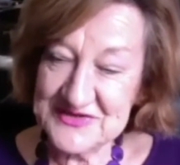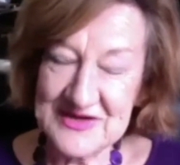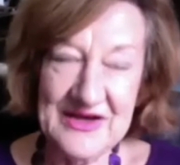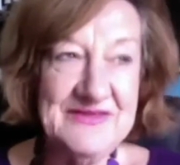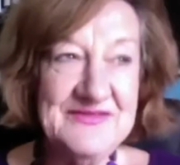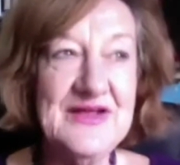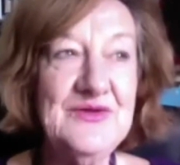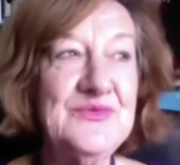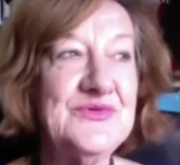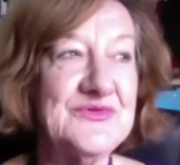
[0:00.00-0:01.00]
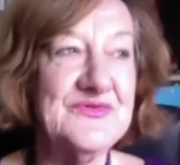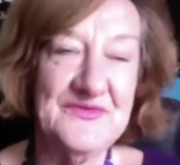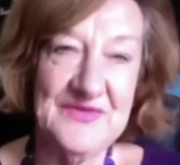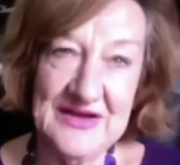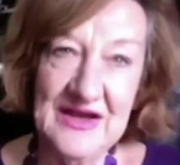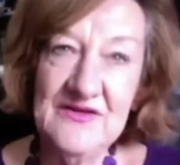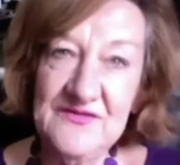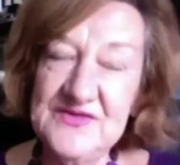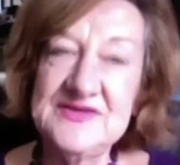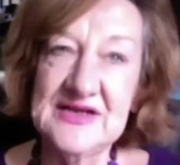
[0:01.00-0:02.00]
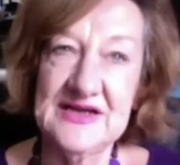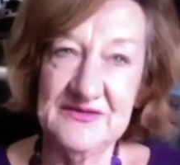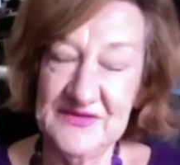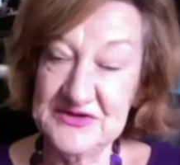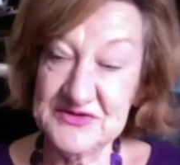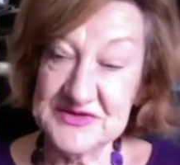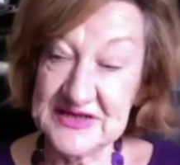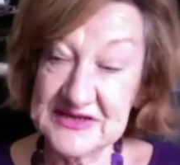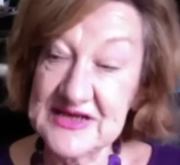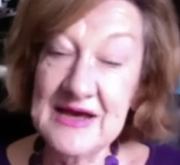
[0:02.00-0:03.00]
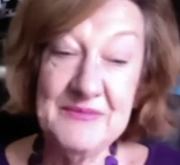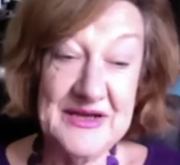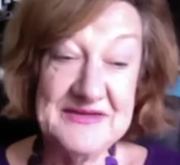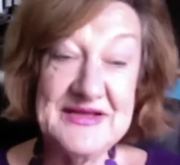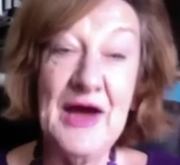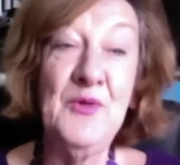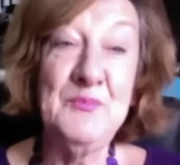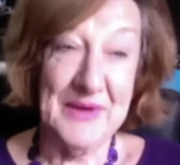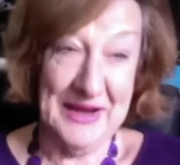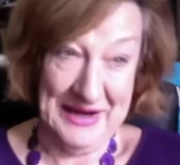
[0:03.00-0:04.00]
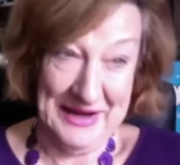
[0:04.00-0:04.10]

So he's done all sorts of physically adventurous things, but he's helped me